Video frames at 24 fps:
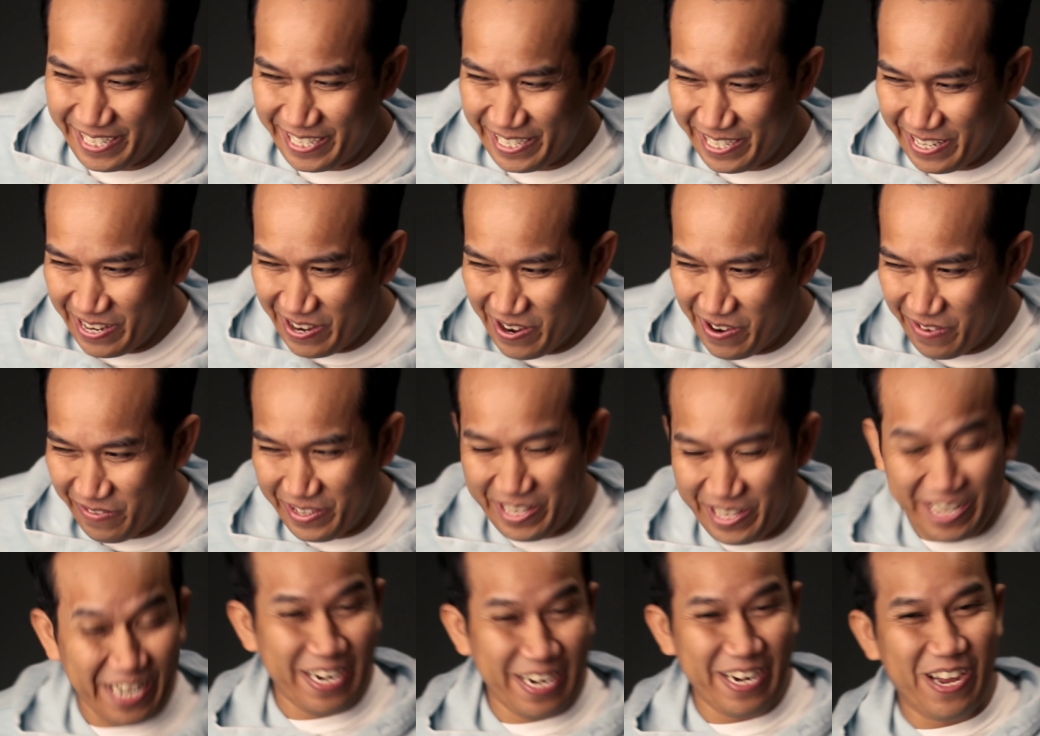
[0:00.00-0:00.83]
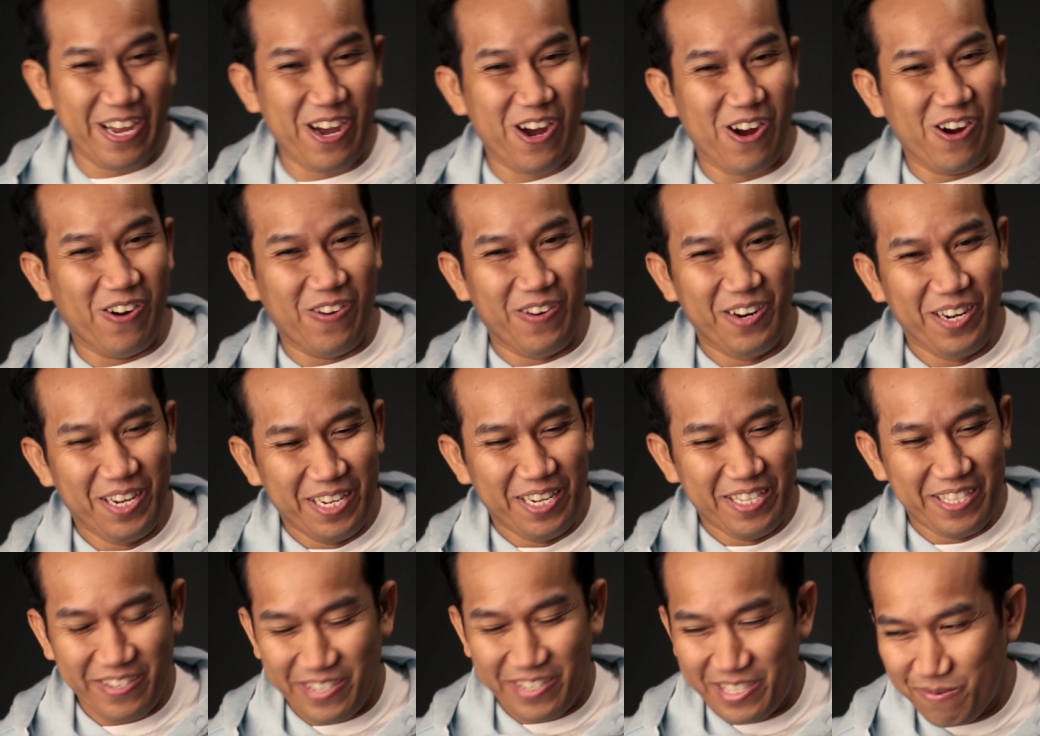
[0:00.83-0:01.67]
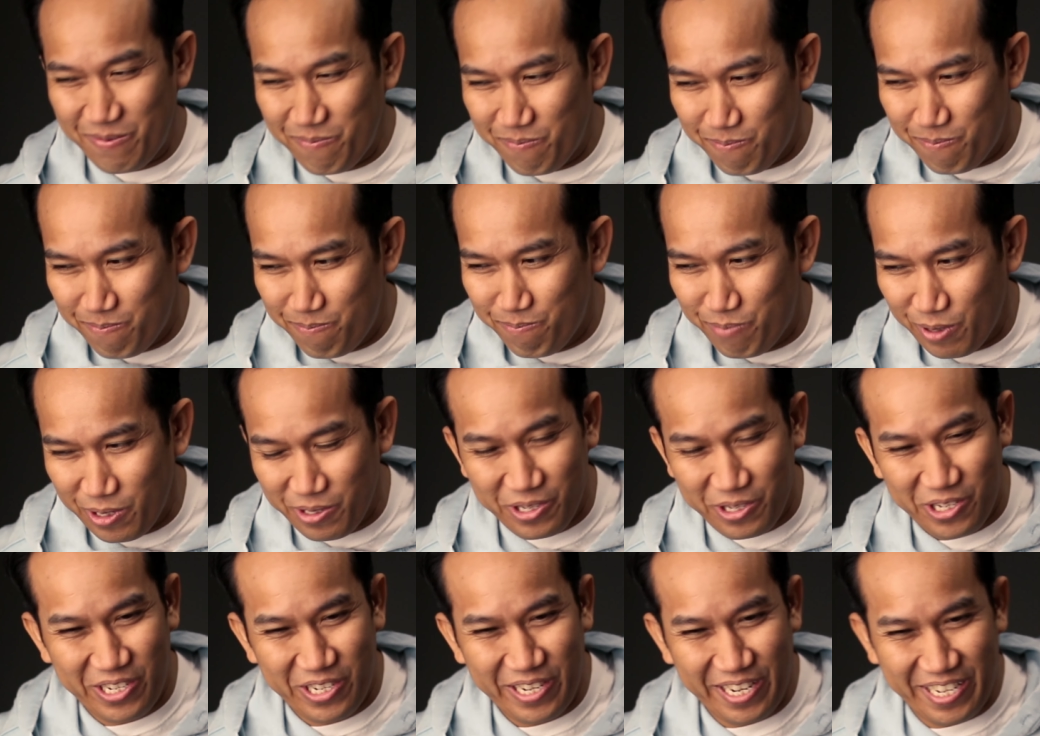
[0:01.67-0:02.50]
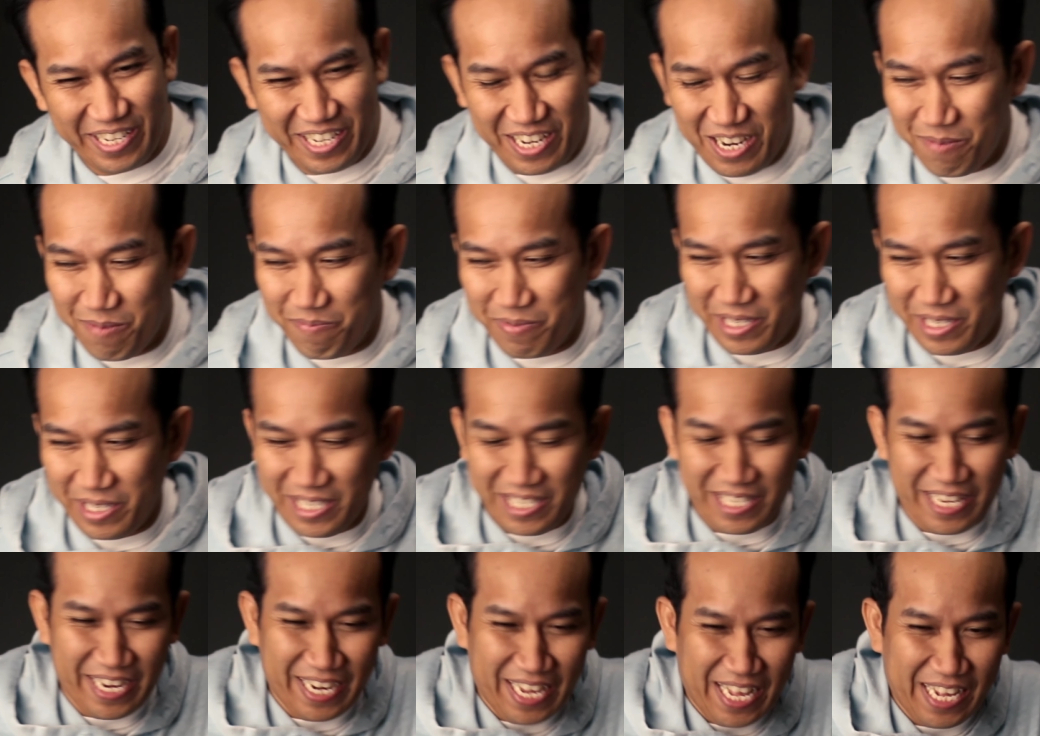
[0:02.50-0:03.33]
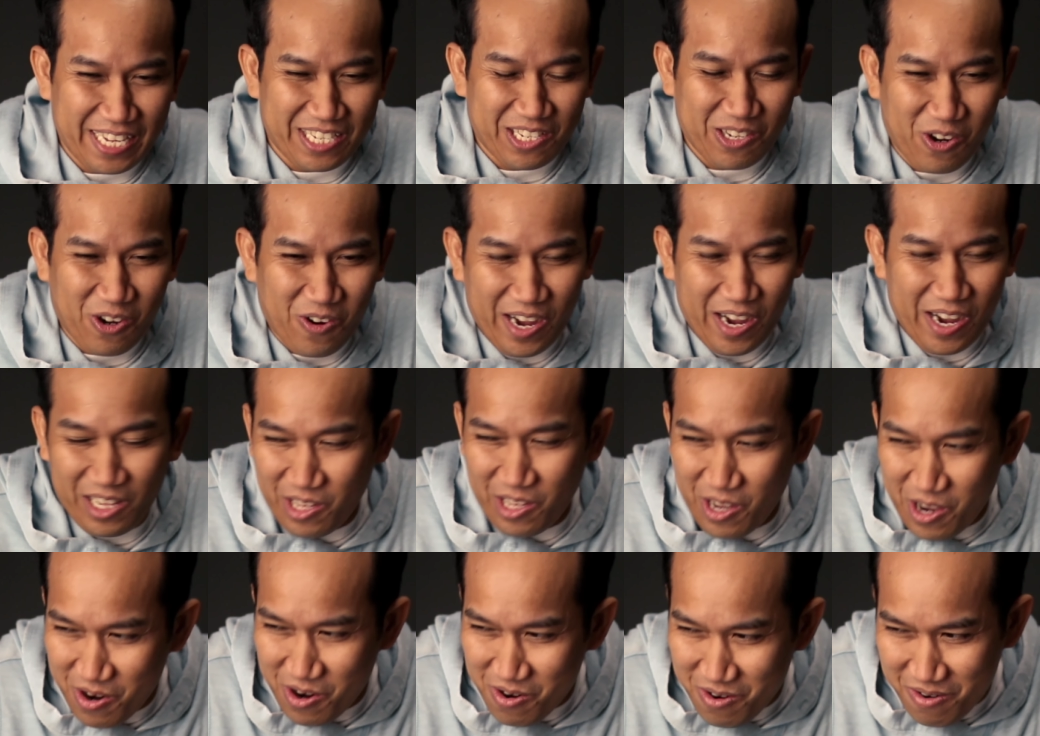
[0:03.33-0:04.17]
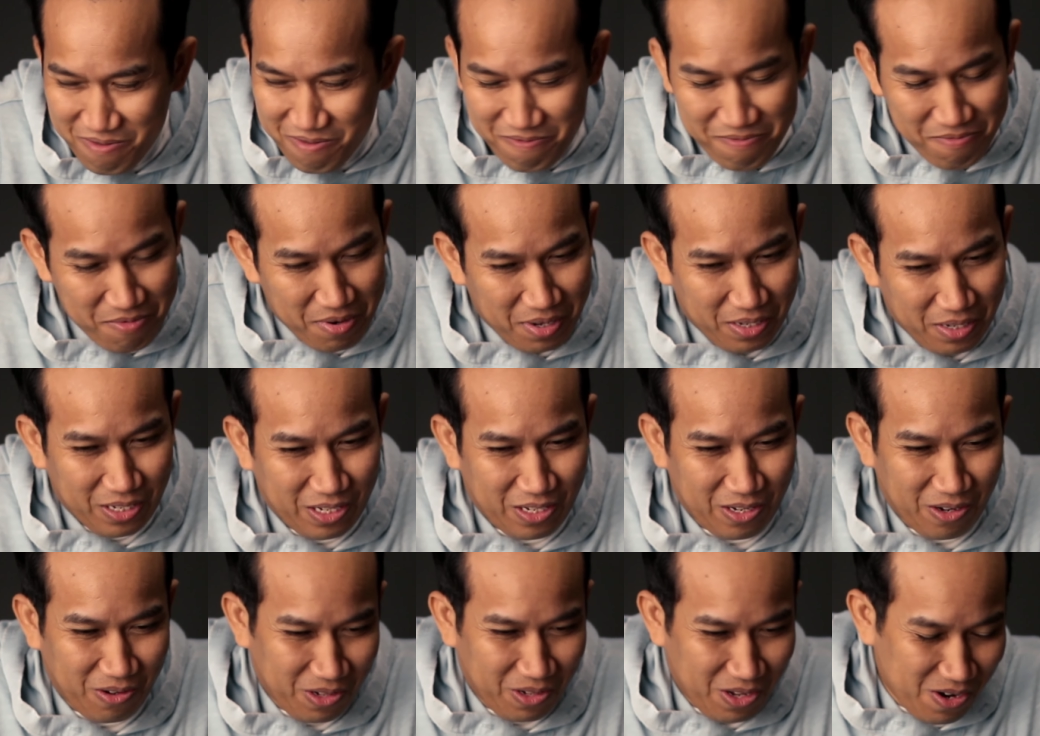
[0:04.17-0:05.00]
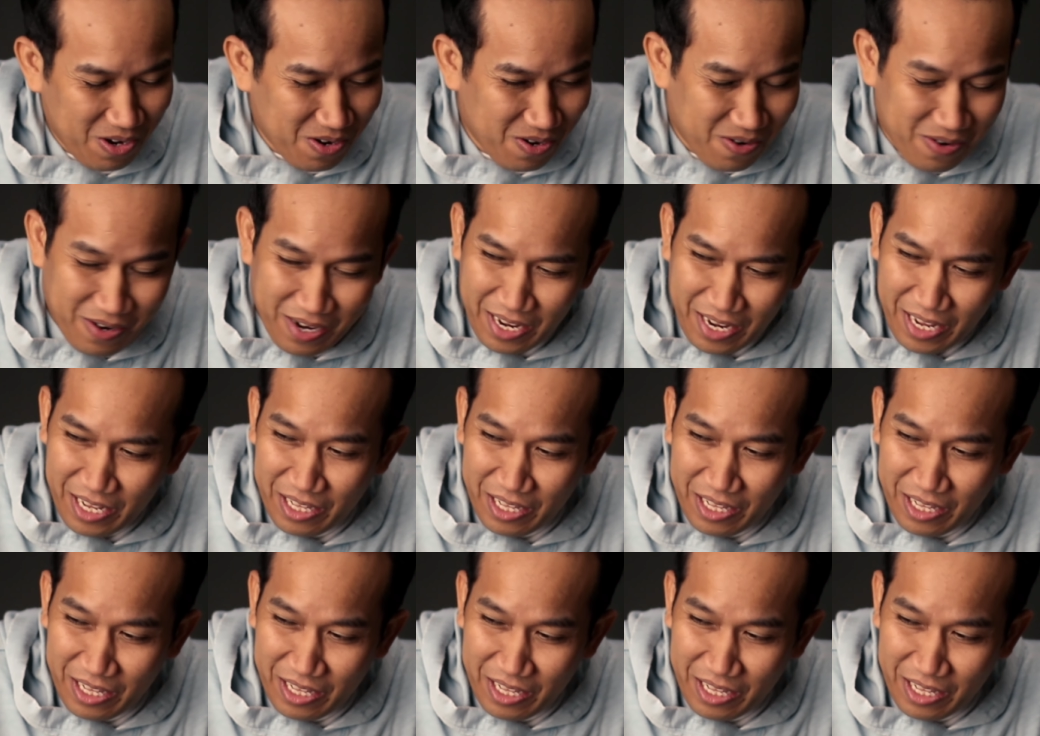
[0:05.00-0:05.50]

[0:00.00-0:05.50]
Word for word: So if you didn't know, there's bullshit companies like SOLO, Solo.